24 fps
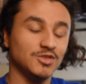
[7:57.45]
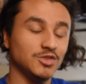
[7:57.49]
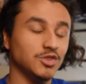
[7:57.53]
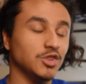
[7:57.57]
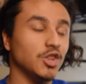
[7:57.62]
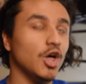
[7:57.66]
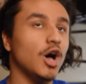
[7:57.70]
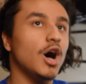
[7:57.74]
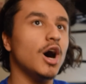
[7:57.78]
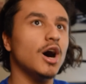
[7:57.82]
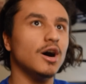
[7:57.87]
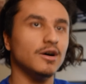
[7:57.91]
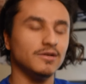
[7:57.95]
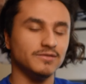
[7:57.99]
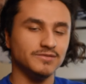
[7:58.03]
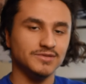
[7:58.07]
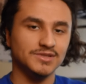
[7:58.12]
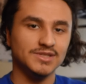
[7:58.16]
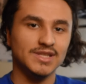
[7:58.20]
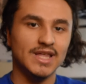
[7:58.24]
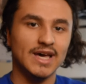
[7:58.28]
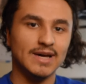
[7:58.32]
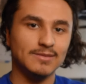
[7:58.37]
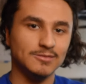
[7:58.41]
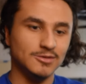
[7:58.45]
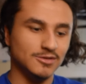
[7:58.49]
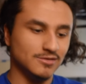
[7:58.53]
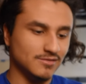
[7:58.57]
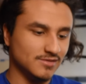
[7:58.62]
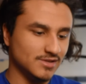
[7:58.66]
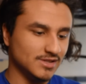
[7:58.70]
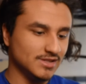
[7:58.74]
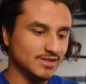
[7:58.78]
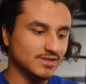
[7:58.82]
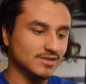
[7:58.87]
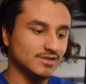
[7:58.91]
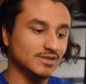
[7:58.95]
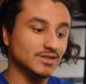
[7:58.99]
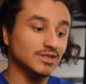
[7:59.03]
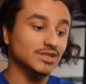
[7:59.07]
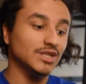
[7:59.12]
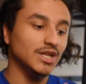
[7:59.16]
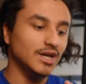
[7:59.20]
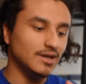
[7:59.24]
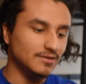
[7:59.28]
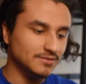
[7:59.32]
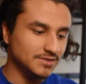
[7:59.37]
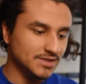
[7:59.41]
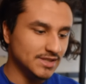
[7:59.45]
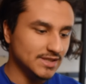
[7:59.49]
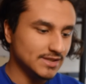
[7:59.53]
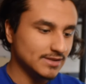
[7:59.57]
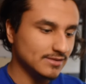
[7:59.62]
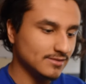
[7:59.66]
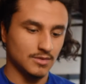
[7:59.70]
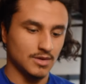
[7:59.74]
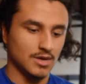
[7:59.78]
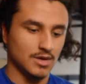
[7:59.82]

loved that movie. Loved it.